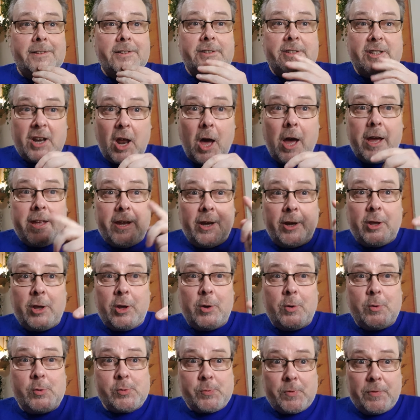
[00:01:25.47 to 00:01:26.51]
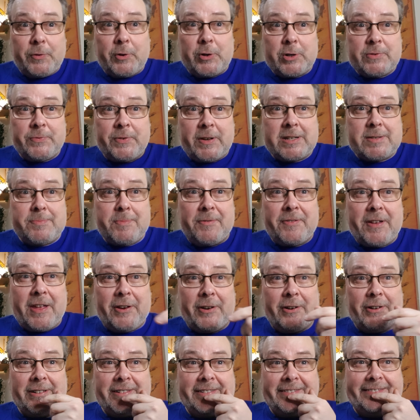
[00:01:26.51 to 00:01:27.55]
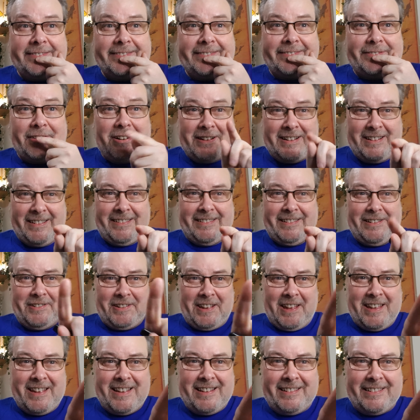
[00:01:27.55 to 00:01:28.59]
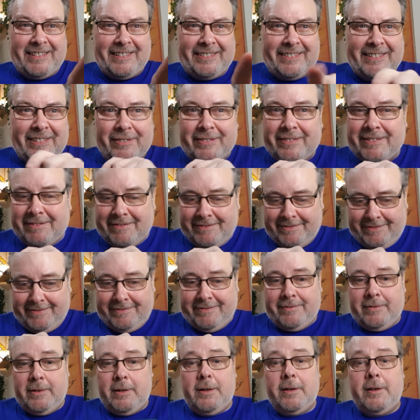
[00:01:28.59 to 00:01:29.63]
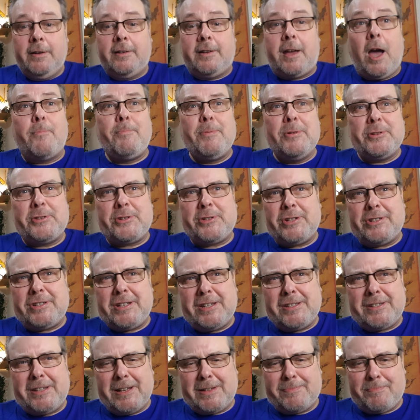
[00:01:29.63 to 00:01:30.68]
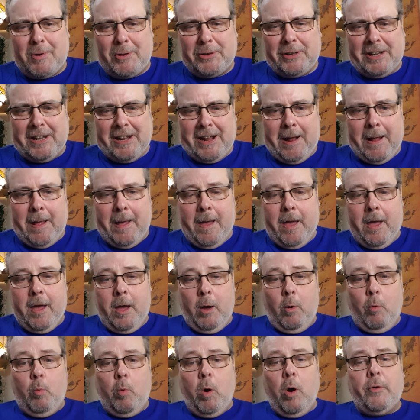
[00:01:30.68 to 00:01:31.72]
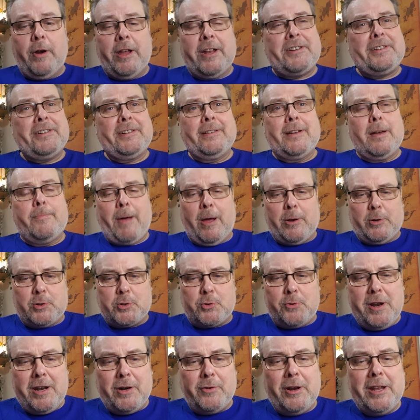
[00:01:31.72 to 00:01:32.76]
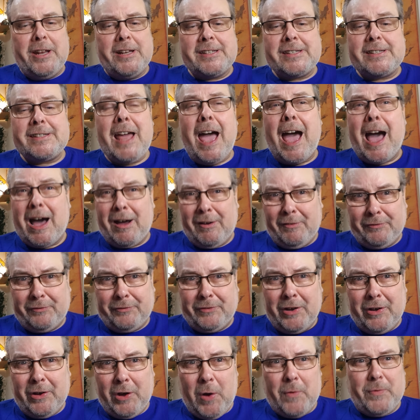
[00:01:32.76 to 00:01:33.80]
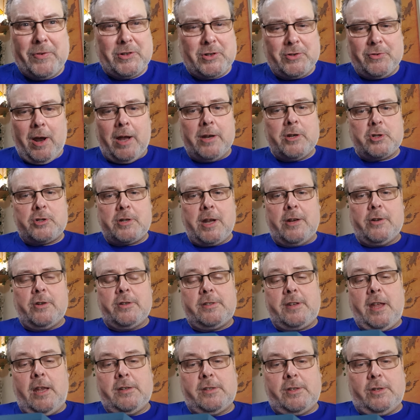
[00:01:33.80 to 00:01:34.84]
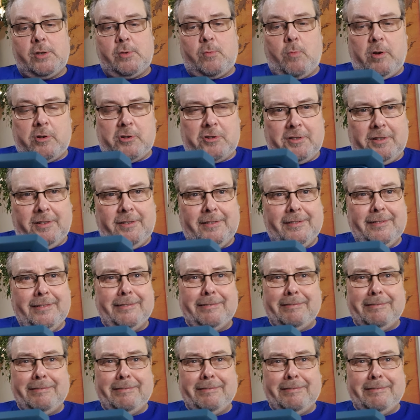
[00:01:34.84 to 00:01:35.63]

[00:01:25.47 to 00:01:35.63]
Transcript: Deny, accuse, reverse victim offender. Right? Okay? Government statistics body. Worried about triggering staff over transgender census question.